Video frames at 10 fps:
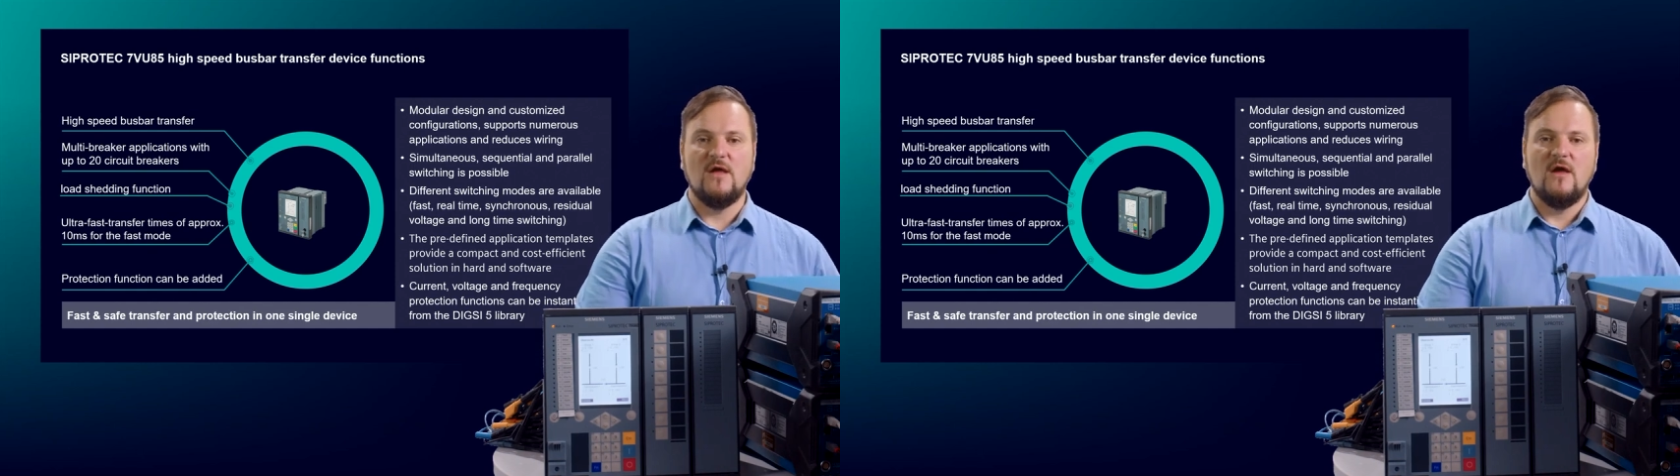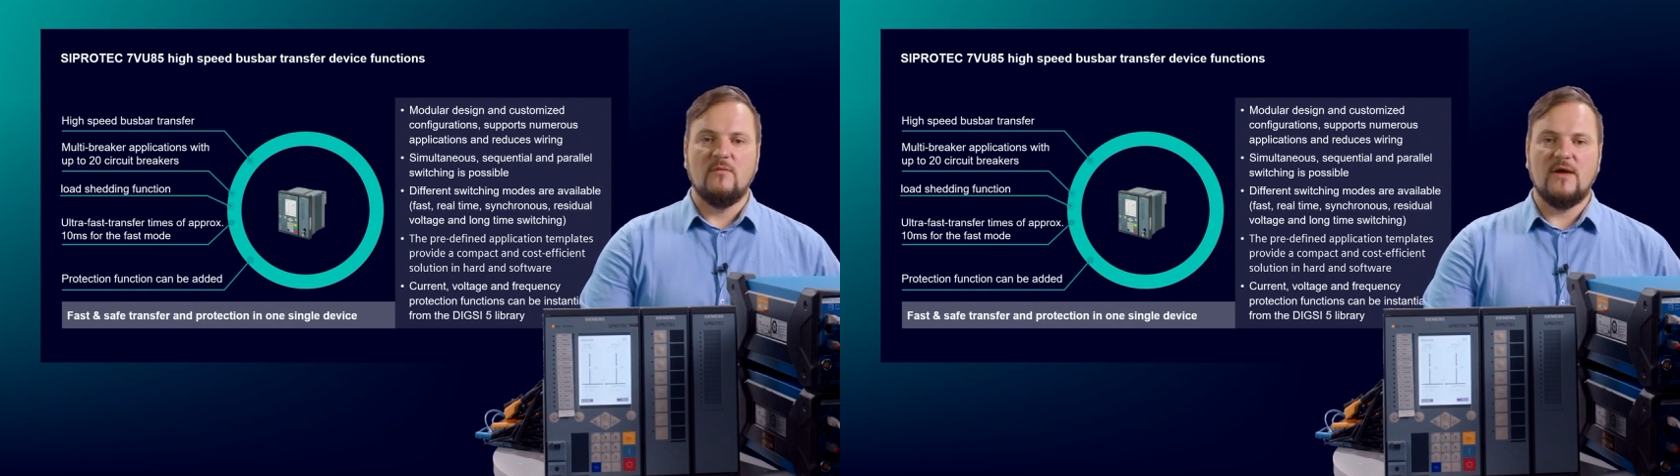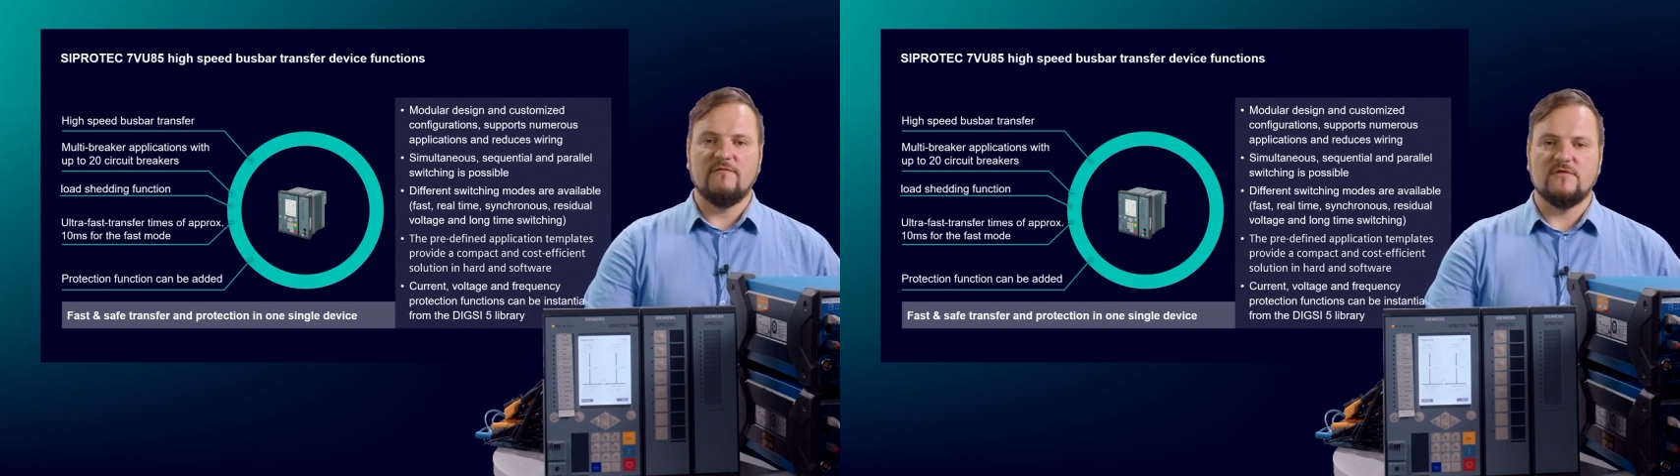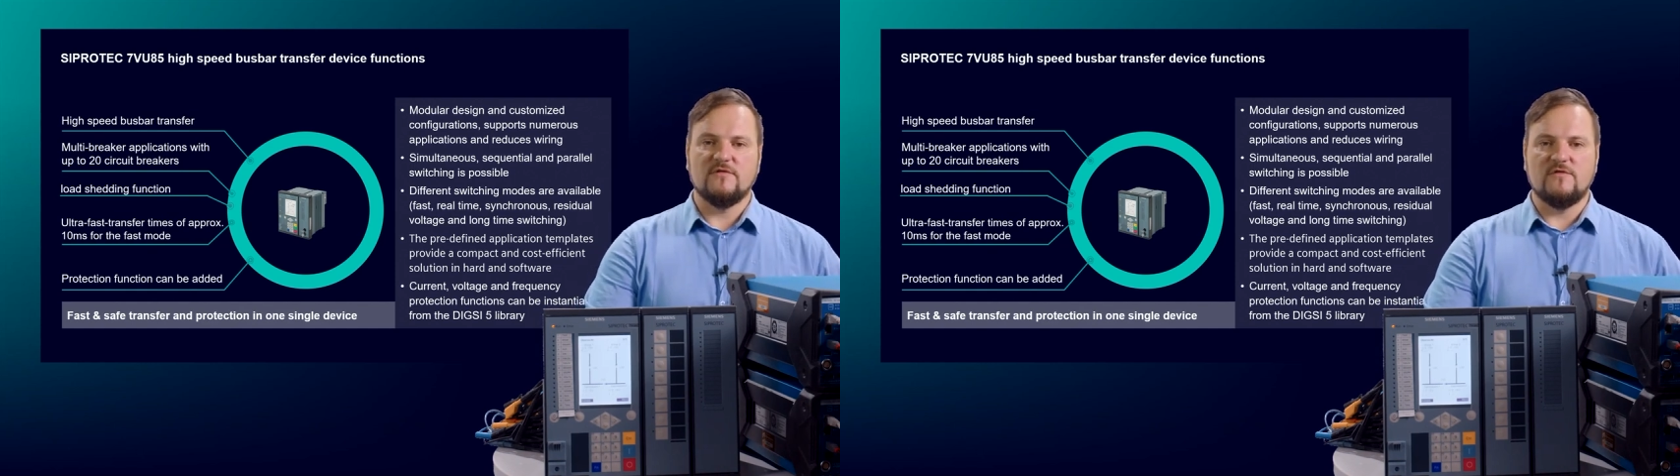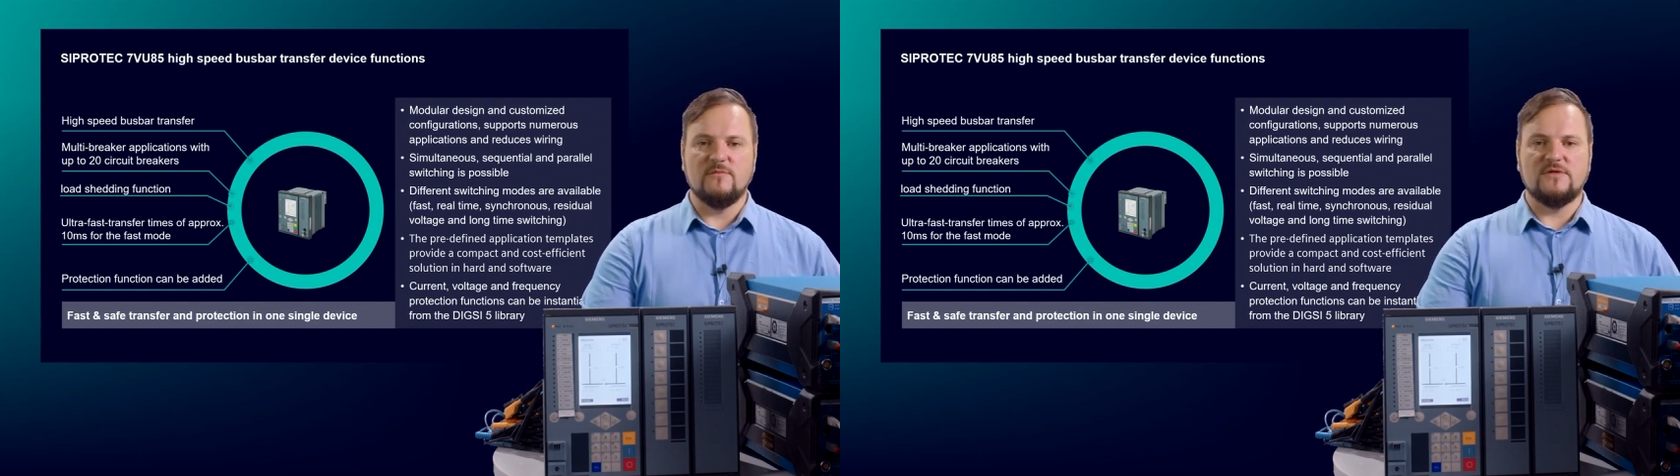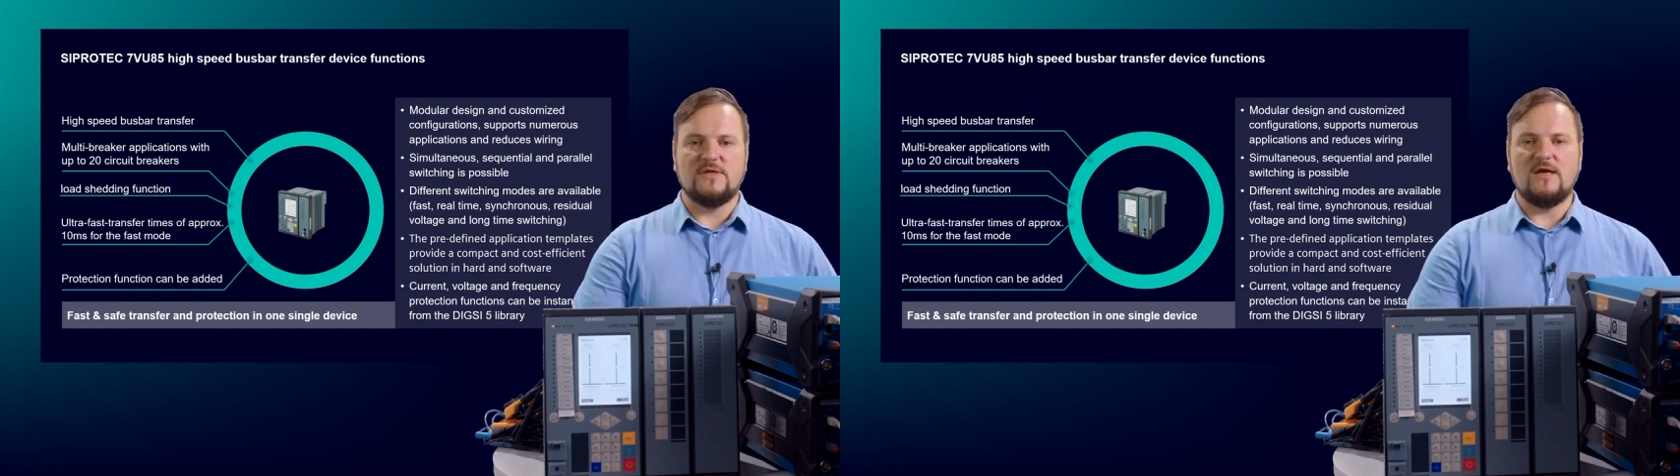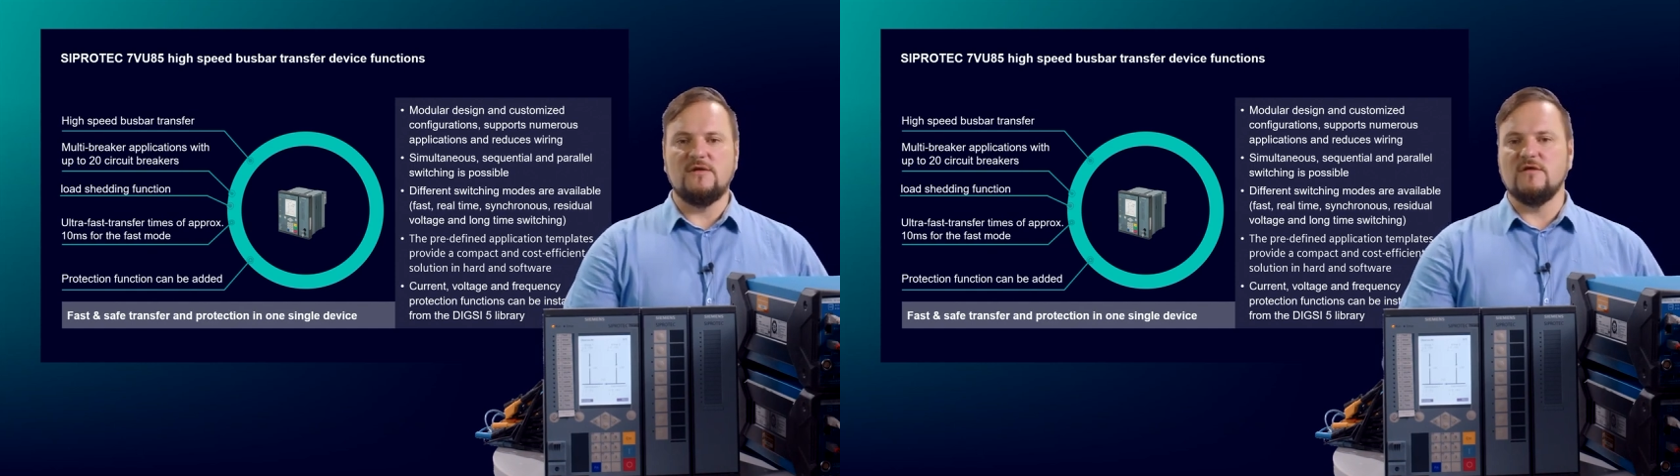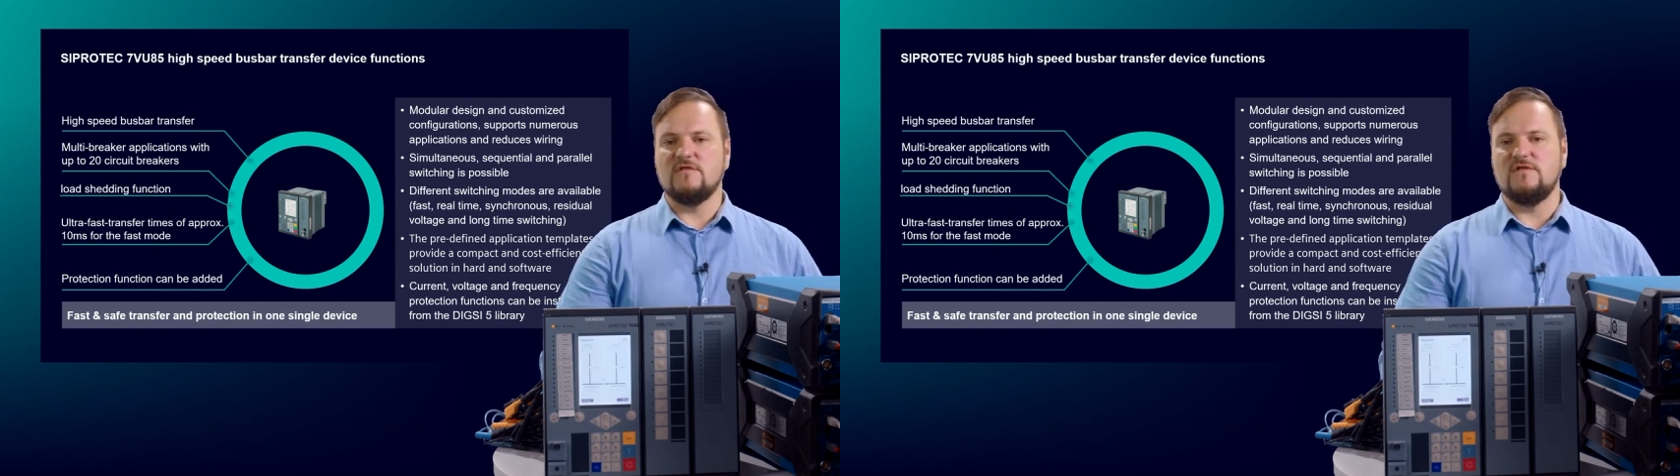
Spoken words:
We have the simultaneous,